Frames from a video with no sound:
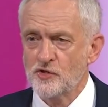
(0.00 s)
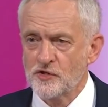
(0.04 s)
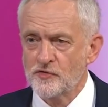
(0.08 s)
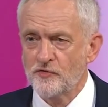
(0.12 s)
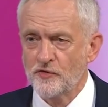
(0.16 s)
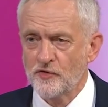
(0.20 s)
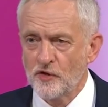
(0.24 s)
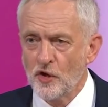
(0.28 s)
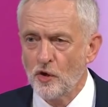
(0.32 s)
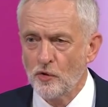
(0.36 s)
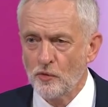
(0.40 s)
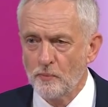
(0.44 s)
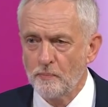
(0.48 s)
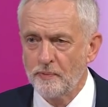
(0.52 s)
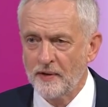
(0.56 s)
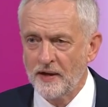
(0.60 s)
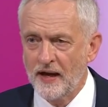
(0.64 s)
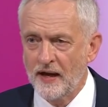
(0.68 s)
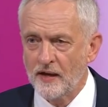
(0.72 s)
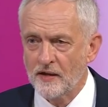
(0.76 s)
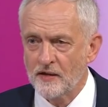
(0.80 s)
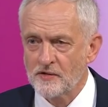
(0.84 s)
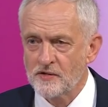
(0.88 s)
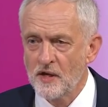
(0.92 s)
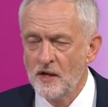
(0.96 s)
for the whole
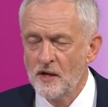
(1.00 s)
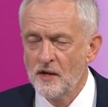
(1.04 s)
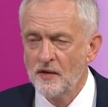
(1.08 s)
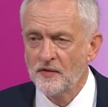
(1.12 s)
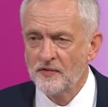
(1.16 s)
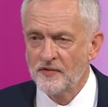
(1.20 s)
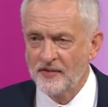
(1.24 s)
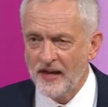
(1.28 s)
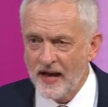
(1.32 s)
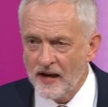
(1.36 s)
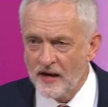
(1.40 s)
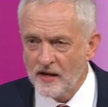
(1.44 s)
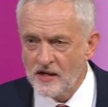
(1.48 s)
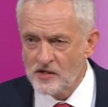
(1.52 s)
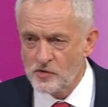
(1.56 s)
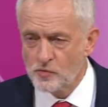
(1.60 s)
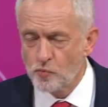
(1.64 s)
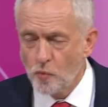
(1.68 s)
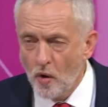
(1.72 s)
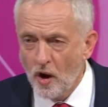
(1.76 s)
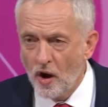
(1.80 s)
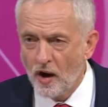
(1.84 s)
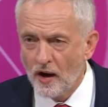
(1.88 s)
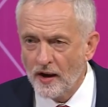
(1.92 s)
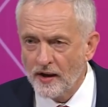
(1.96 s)
planet. That is
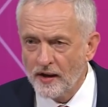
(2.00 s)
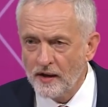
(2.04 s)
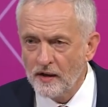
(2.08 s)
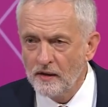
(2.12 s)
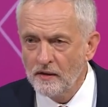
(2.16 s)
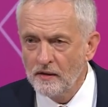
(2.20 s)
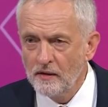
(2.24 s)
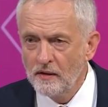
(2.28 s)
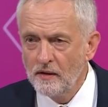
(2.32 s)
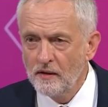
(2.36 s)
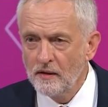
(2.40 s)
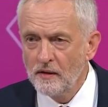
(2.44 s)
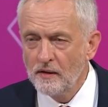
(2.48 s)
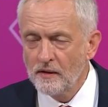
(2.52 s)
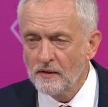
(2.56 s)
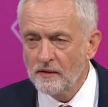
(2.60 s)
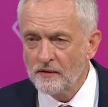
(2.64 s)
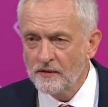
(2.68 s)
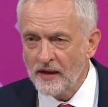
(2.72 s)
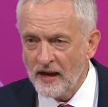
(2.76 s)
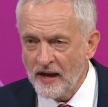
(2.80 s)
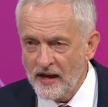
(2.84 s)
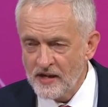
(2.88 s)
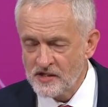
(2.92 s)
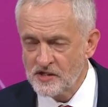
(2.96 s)
why
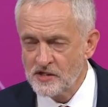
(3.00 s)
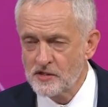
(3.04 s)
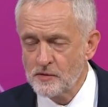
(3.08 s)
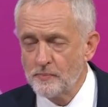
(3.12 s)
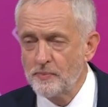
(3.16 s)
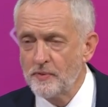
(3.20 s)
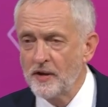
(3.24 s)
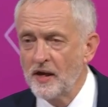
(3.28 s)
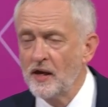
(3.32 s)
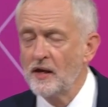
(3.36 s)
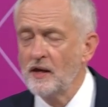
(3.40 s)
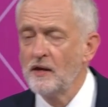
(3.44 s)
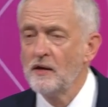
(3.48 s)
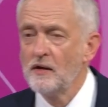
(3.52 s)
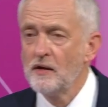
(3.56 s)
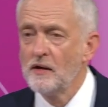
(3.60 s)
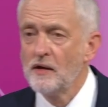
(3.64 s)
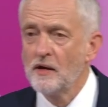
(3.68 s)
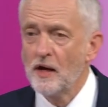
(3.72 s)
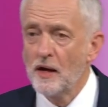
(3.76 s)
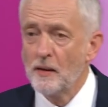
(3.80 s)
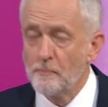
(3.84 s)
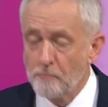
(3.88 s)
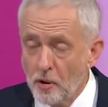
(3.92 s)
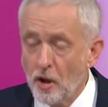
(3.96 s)
there has to be
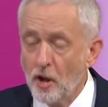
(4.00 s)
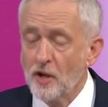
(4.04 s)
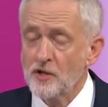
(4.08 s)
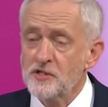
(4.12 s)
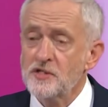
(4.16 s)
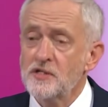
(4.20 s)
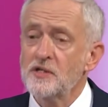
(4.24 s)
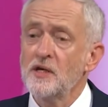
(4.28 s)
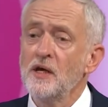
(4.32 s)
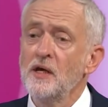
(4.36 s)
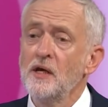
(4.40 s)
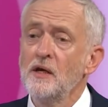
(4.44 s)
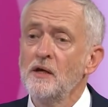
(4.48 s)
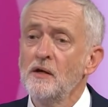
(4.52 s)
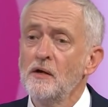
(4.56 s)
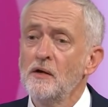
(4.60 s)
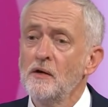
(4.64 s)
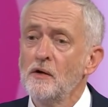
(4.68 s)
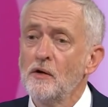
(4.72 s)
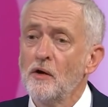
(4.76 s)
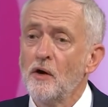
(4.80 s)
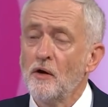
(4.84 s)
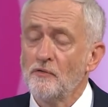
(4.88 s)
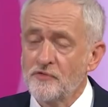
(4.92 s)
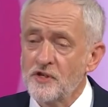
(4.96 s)
a policy
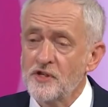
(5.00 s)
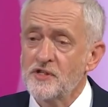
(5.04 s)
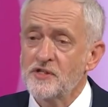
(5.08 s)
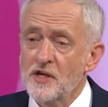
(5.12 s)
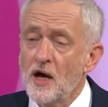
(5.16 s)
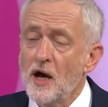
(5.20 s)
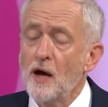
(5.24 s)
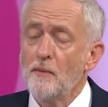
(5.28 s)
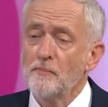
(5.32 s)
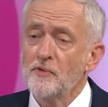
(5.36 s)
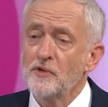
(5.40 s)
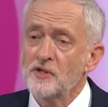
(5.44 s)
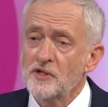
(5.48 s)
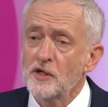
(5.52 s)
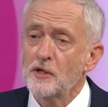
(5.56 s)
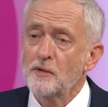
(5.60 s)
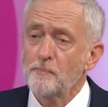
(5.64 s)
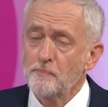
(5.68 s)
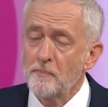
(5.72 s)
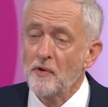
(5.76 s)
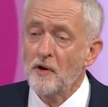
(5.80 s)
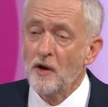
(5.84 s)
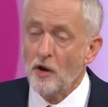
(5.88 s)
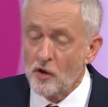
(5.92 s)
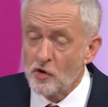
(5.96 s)
of disarmament and a,
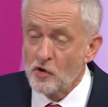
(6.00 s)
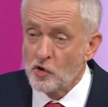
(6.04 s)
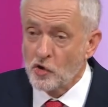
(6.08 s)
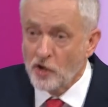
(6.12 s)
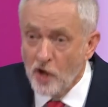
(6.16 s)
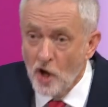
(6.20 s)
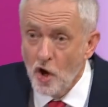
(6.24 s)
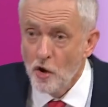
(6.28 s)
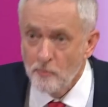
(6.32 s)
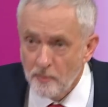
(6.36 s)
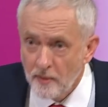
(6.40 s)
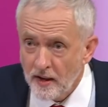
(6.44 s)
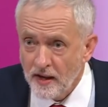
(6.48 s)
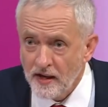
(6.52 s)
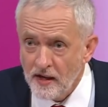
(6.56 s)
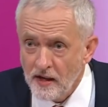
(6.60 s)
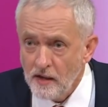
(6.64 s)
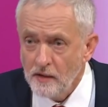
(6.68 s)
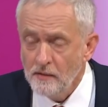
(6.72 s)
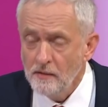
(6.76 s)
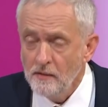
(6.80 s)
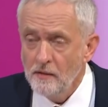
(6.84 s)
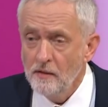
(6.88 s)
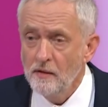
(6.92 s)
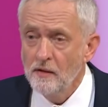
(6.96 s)
a globally,
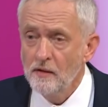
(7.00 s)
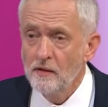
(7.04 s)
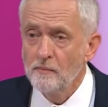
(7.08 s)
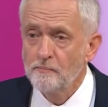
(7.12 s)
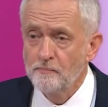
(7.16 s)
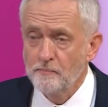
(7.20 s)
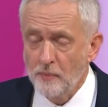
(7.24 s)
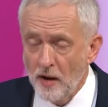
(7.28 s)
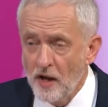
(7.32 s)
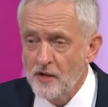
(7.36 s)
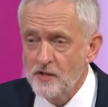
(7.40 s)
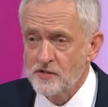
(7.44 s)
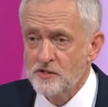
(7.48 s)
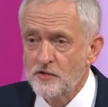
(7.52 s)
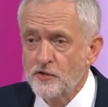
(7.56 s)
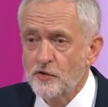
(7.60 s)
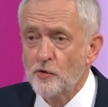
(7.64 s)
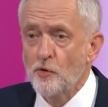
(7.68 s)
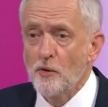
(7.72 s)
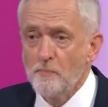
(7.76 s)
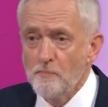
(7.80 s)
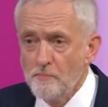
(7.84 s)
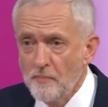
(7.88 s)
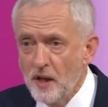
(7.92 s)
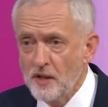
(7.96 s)
but through
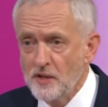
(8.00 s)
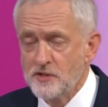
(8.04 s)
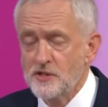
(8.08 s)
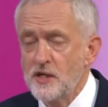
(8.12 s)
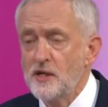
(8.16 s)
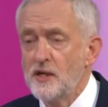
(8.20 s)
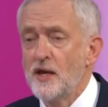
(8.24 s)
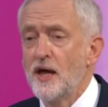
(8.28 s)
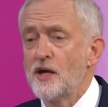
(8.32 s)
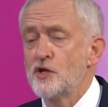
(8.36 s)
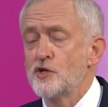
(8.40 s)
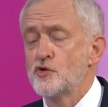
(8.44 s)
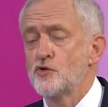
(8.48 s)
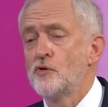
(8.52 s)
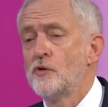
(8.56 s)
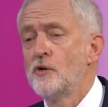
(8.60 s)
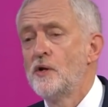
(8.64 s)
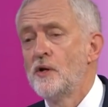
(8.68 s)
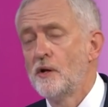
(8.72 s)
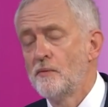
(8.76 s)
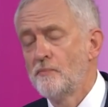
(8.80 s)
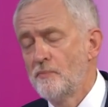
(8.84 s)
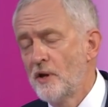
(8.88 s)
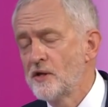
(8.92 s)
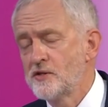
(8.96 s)
a multilateral,
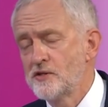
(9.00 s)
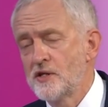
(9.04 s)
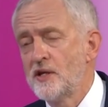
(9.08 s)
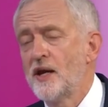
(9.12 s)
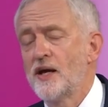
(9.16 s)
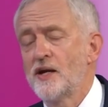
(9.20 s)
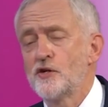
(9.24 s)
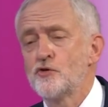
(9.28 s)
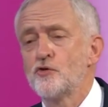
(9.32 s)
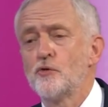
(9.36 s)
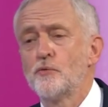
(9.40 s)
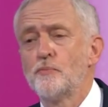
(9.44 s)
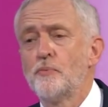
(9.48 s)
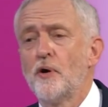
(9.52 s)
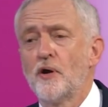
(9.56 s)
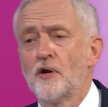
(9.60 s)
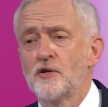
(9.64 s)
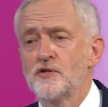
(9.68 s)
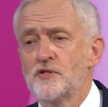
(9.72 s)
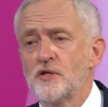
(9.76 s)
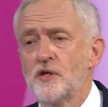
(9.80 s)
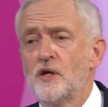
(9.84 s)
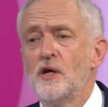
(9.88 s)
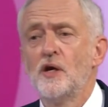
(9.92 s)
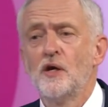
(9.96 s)
multilateral
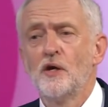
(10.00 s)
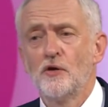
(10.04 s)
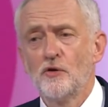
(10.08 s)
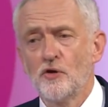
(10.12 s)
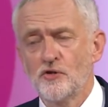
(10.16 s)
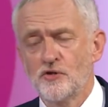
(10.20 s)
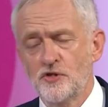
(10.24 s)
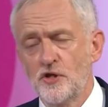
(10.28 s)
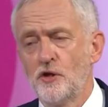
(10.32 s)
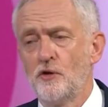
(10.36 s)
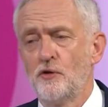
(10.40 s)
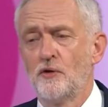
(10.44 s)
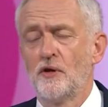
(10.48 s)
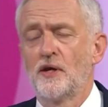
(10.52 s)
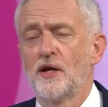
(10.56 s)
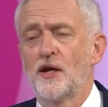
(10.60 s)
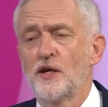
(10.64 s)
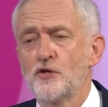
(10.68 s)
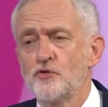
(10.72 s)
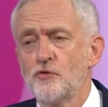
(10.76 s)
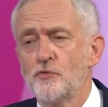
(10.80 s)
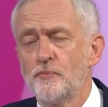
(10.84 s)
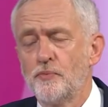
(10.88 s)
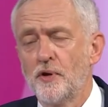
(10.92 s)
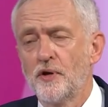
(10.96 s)
policy, not a
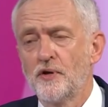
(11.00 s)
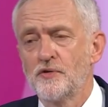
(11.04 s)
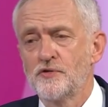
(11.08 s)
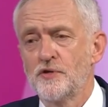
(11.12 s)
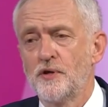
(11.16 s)
unilateral policy. But